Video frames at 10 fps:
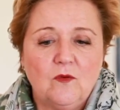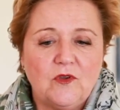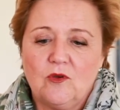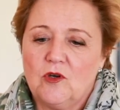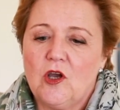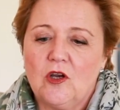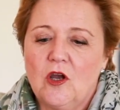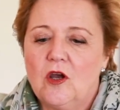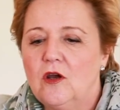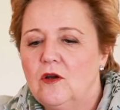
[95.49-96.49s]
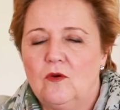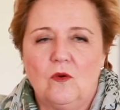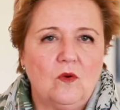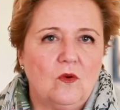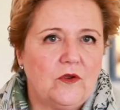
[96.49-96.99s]
with your logo
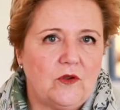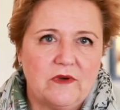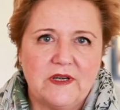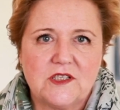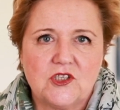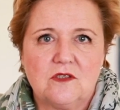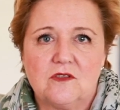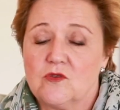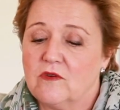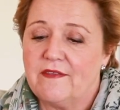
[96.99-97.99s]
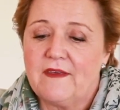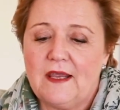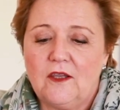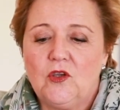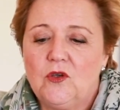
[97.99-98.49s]
or your initials or a
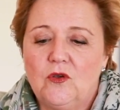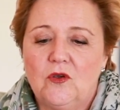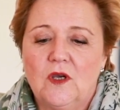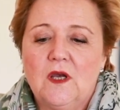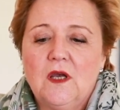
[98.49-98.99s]
thank you.